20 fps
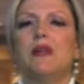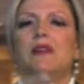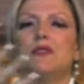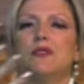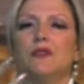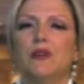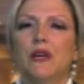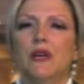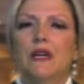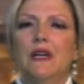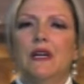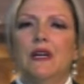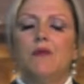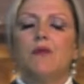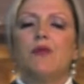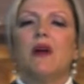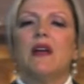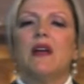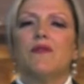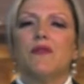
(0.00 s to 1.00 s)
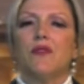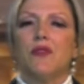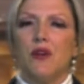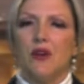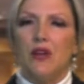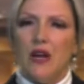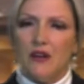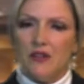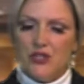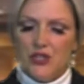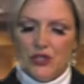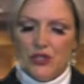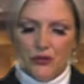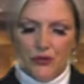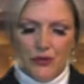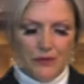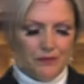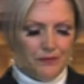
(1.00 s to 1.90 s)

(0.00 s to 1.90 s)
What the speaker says: to pray for their young children.